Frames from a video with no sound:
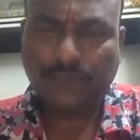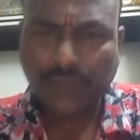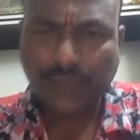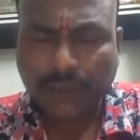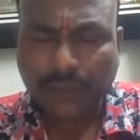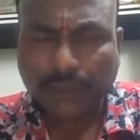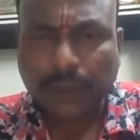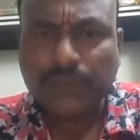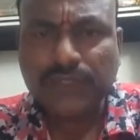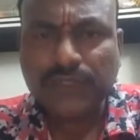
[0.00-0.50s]

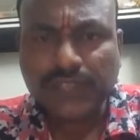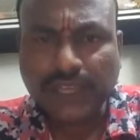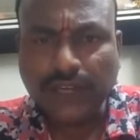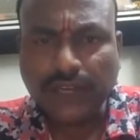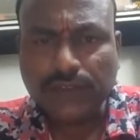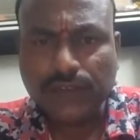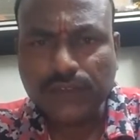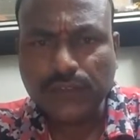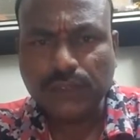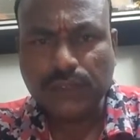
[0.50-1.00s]
Minimum
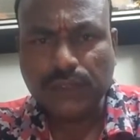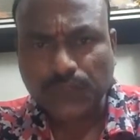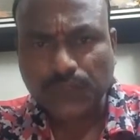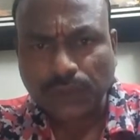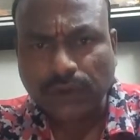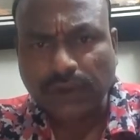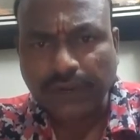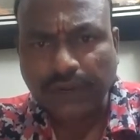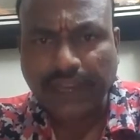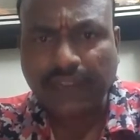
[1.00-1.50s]
skills you
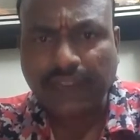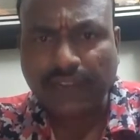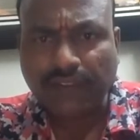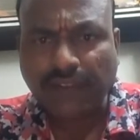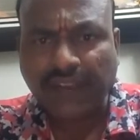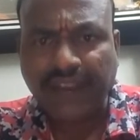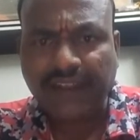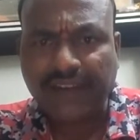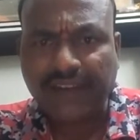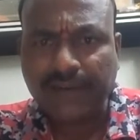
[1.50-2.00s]
should
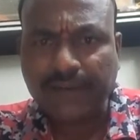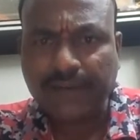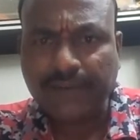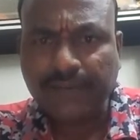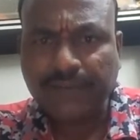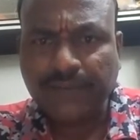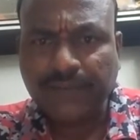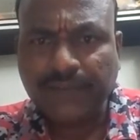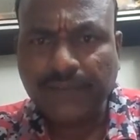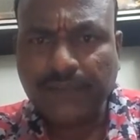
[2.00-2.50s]
require.
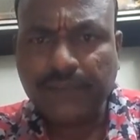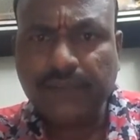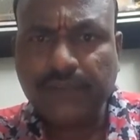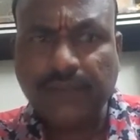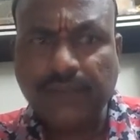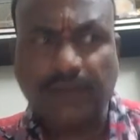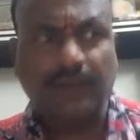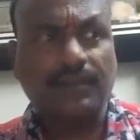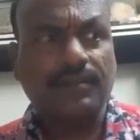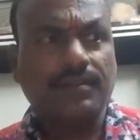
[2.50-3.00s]

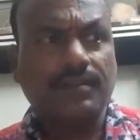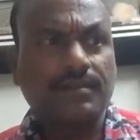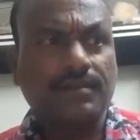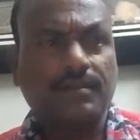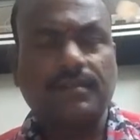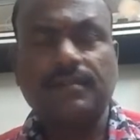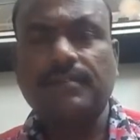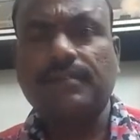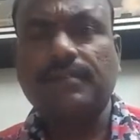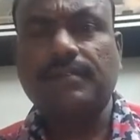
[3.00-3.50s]
Sir,
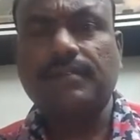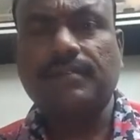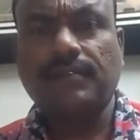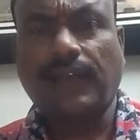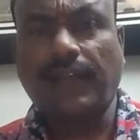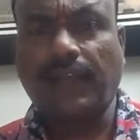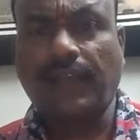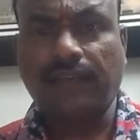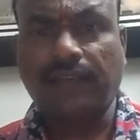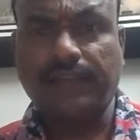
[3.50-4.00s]

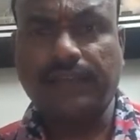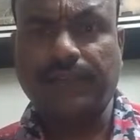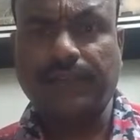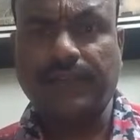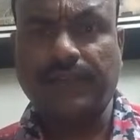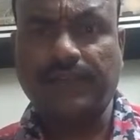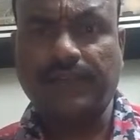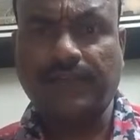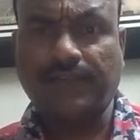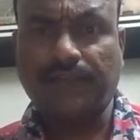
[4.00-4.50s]
I have a
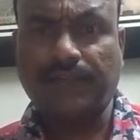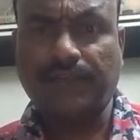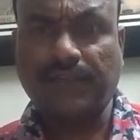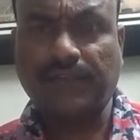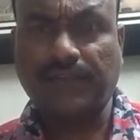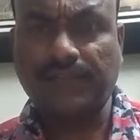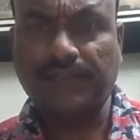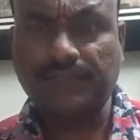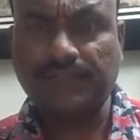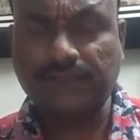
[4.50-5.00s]
good
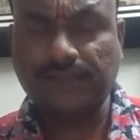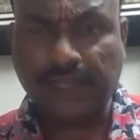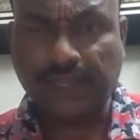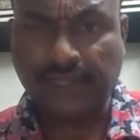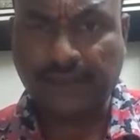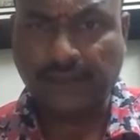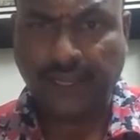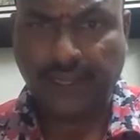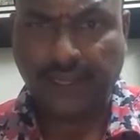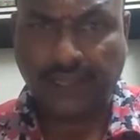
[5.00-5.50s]
communication
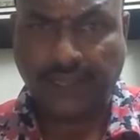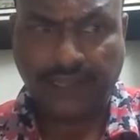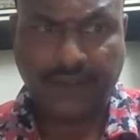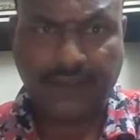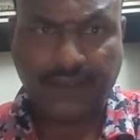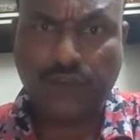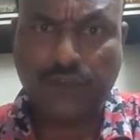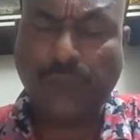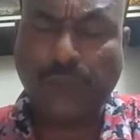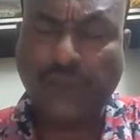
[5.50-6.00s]
skill. I
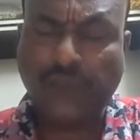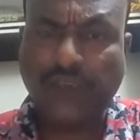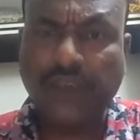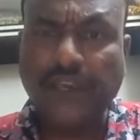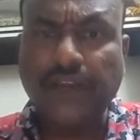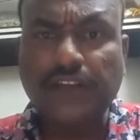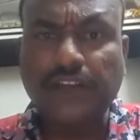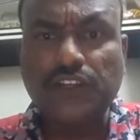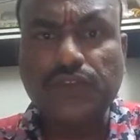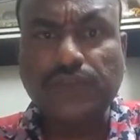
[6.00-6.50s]
can speak
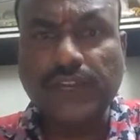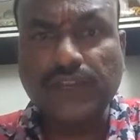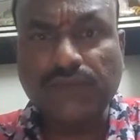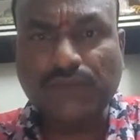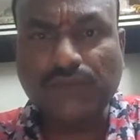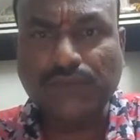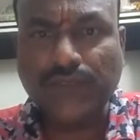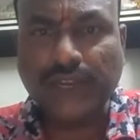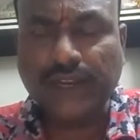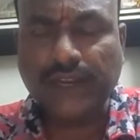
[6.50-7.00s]
English very
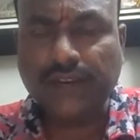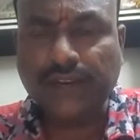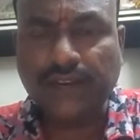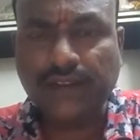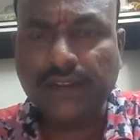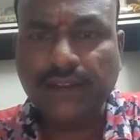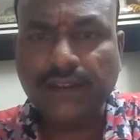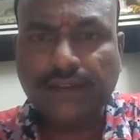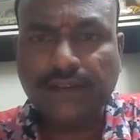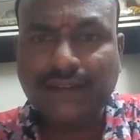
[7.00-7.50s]

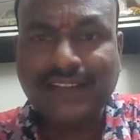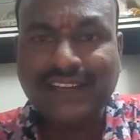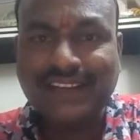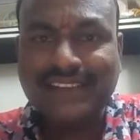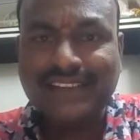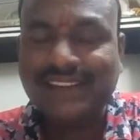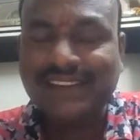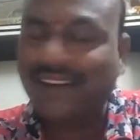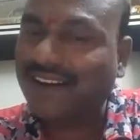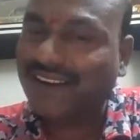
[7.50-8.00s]
fluently.
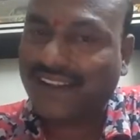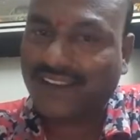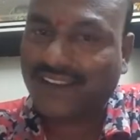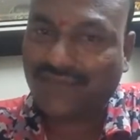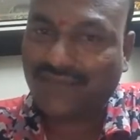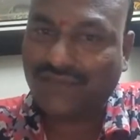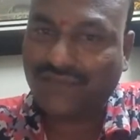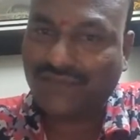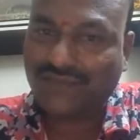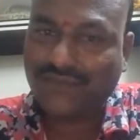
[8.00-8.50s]
That is not
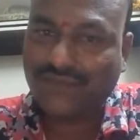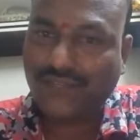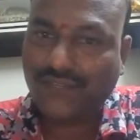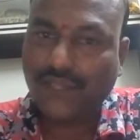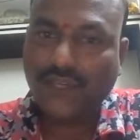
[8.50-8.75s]
enough.